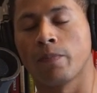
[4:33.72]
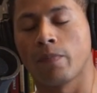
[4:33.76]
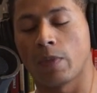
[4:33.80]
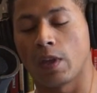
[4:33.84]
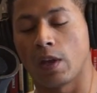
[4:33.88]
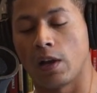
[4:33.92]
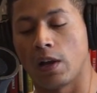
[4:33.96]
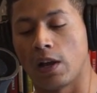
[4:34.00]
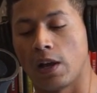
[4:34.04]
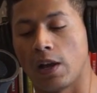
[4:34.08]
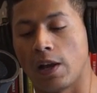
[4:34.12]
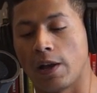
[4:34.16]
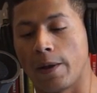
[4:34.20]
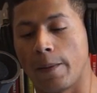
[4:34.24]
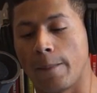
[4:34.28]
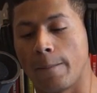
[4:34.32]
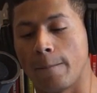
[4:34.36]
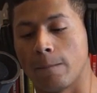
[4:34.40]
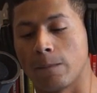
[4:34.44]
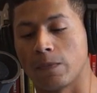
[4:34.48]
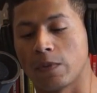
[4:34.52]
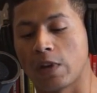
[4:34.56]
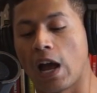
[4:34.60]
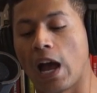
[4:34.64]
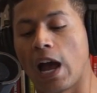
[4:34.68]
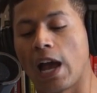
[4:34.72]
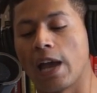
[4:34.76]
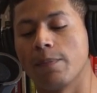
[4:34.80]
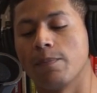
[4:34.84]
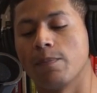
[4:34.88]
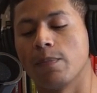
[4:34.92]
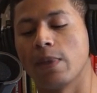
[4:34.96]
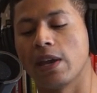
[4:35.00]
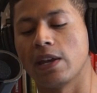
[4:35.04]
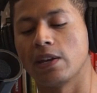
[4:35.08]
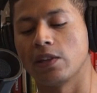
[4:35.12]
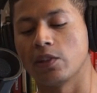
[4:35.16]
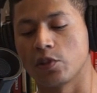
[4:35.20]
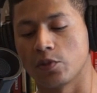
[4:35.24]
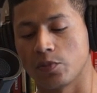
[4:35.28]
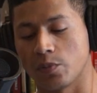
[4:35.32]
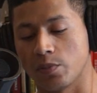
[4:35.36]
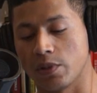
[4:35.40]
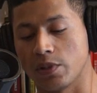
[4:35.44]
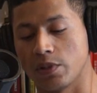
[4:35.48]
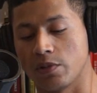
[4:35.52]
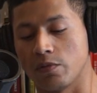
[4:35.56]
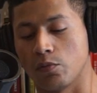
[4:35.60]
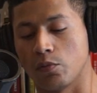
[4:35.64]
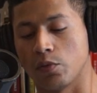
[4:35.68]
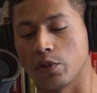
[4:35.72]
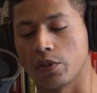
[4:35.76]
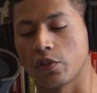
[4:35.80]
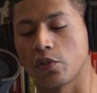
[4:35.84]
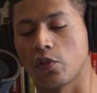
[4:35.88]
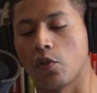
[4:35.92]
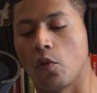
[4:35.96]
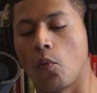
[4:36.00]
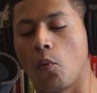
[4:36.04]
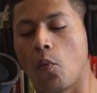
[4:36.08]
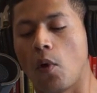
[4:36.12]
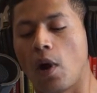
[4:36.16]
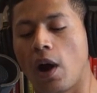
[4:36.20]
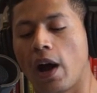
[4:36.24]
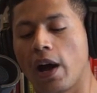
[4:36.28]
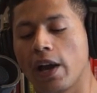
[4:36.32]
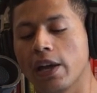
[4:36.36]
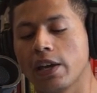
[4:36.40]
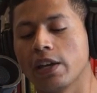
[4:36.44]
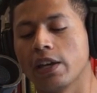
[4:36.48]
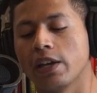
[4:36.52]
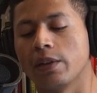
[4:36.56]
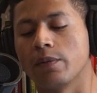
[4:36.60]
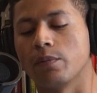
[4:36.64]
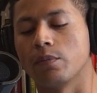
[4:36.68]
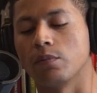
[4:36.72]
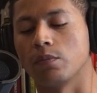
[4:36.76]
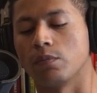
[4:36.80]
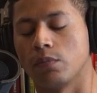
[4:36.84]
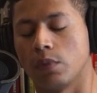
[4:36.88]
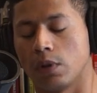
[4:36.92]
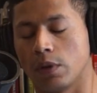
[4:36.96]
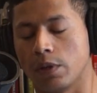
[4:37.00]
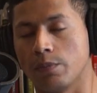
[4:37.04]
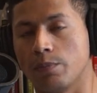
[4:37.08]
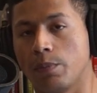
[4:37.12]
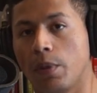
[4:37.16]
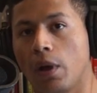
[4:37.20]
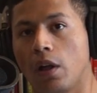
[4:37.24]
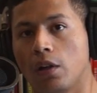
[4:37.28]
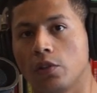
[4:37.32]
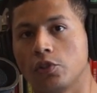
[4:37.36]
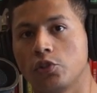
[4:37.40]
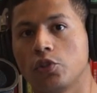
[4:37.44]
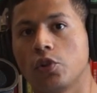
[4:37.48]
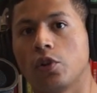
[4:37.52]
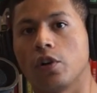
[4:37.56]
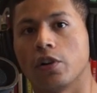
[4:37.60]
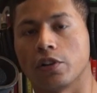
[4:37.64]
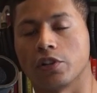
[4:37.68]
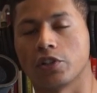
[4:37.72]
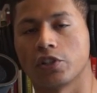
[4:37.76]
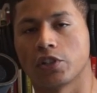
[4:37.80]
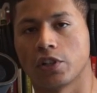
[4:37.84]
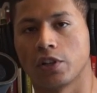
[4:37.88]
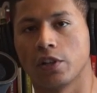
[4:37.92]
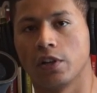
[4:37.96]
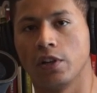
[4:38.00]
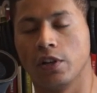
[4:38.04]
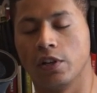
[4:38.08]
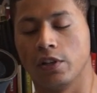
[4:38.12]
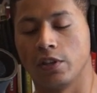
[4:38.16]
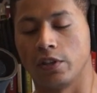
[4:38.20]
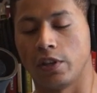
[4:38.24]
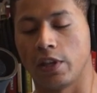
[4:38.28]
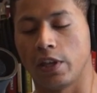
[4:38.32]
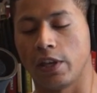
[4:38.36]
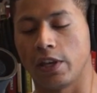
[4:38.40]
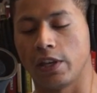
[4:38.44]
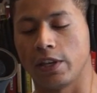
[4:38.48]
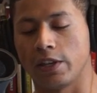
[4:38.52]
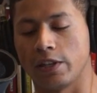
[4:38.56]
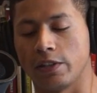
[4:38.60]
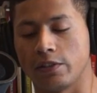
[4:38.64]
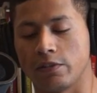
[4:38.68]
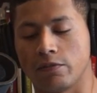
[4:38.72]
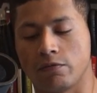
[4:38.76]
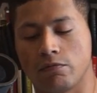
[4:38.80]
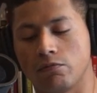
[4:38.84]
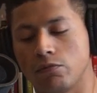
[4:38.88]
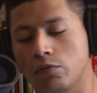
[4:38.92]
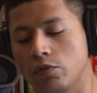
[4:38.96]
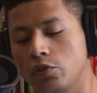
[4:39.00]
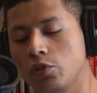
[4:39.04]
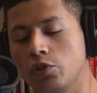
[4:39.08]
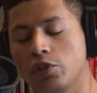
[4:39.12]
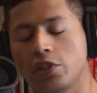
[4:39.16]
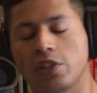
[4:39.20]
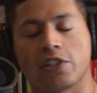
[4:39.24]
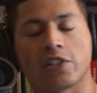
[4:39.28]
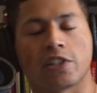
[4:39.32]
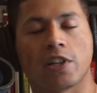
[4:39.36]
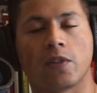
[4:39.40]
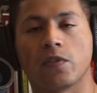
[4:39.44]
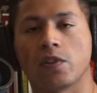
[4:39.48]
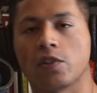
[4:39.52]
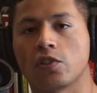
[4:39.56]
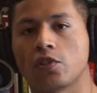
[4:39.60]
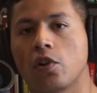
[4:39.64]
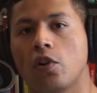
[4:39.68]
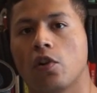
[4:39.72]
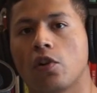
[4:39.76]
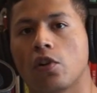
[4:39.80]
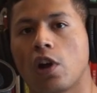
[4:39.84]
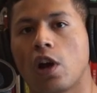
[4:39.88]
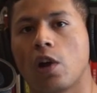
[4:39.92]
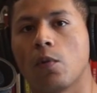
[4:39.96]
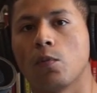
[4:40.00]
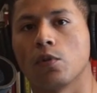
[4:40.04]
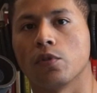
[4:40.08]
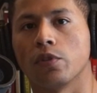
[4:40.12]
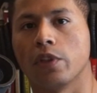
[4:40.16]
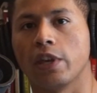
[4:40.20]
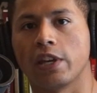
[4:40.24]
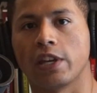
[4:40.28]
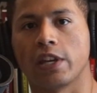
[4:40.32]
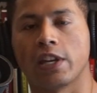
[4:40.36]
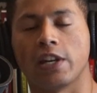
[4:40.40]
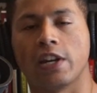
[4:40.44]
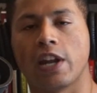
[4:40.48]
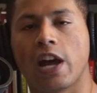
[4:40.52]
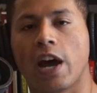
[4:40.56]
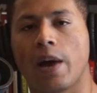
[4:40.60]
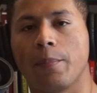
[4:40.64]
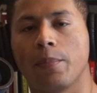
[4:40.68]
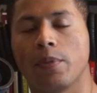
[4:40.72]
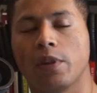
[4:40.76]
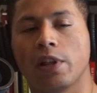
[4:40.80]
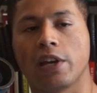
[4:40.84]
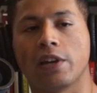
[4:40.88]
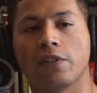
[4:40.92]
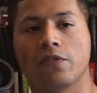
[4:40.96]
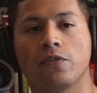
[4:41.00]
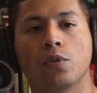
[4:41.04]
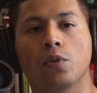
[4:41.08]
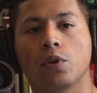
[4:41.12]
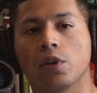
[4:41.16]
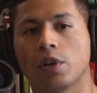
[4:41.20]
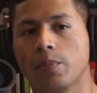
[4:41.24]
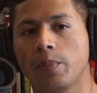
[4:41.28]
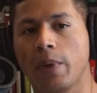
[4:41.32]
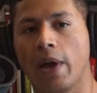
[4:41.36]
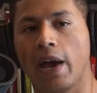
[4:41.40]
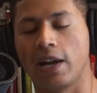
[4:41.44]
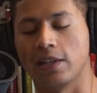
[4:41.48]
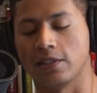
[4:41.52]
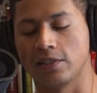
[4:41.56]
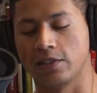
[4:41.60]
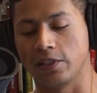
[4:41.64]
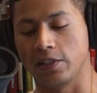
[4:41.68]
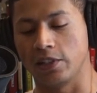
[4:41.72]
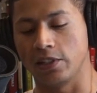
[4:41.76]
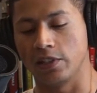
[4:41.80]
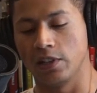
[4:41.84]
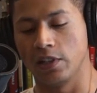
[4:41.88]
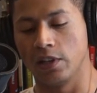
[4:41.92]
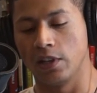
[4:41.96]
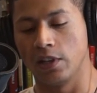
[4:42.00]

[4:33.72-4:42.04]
time management with Kawhi and Paul George. They usually something's going on where they cannot play at full capacity.